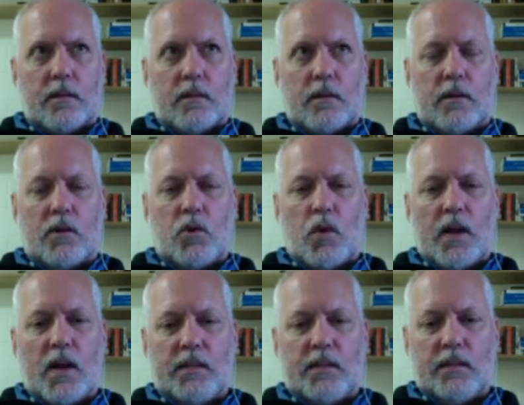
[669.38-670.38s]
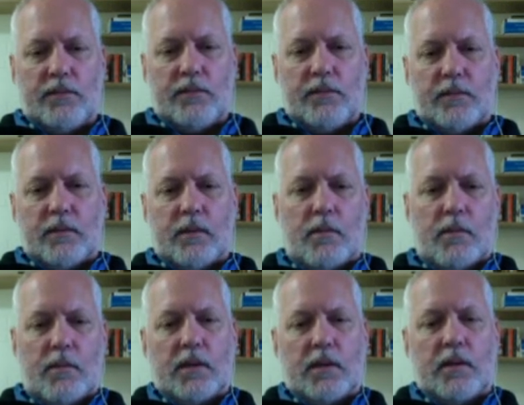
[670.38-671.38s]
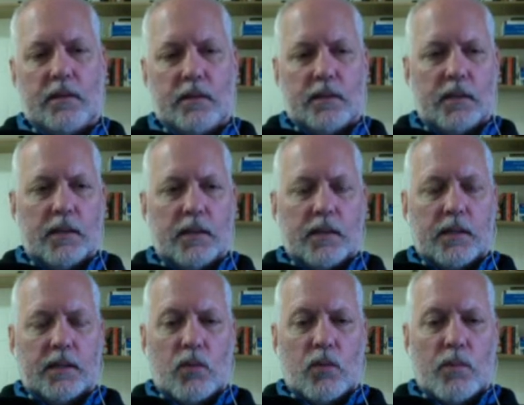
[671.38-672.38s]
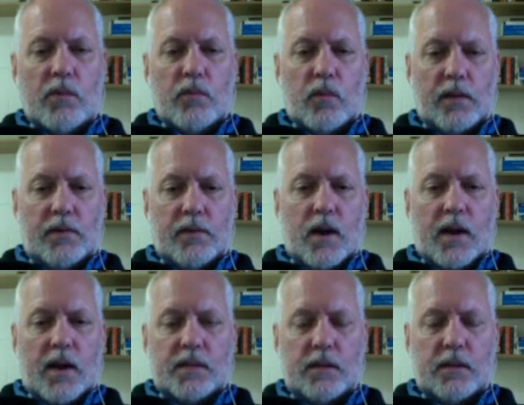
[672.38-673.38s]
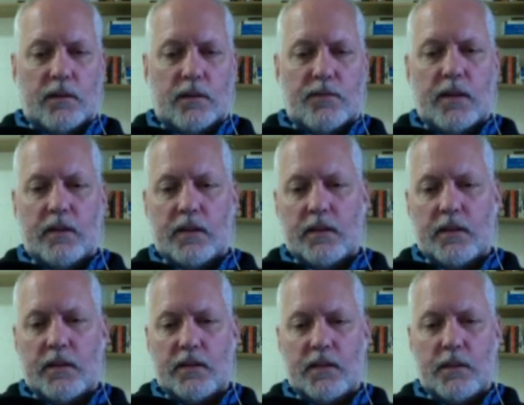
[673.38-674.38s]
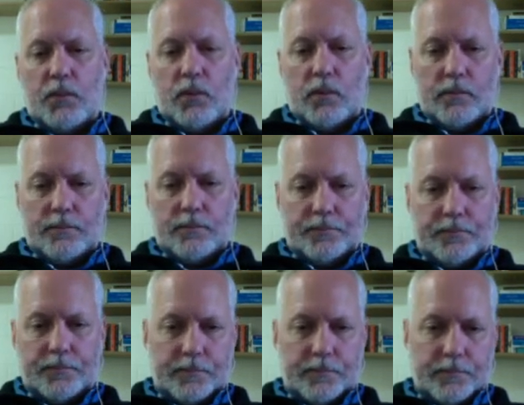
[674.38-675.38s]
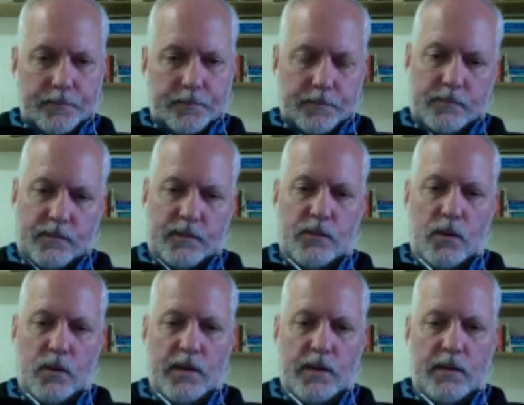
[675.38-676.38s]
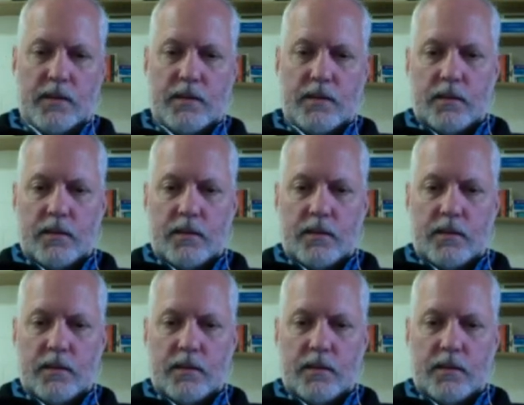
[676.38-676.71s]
aggressive. I'm gonna remove one of the drives. So if I look at the Z pool before we do this,